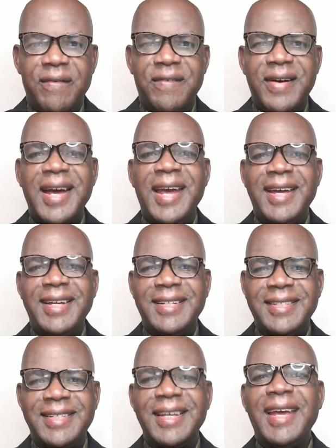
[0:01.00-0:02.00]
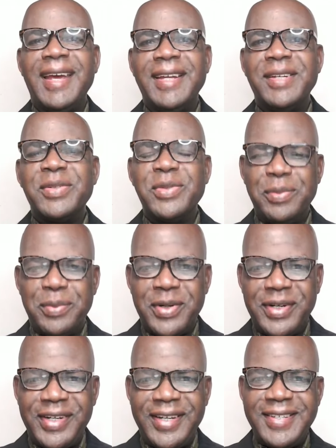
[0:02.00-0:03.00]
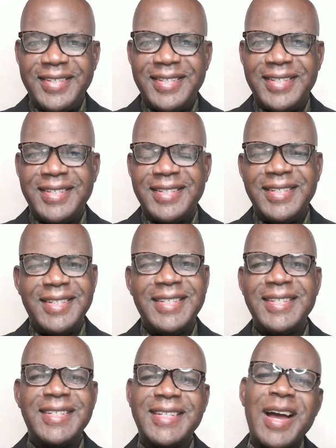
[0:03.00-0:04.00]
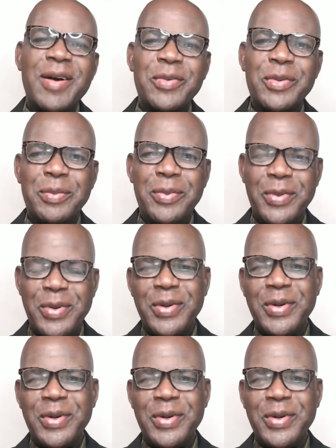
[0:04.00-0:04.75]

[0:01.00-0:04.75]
Friends and supporters, this is Uncle Pro.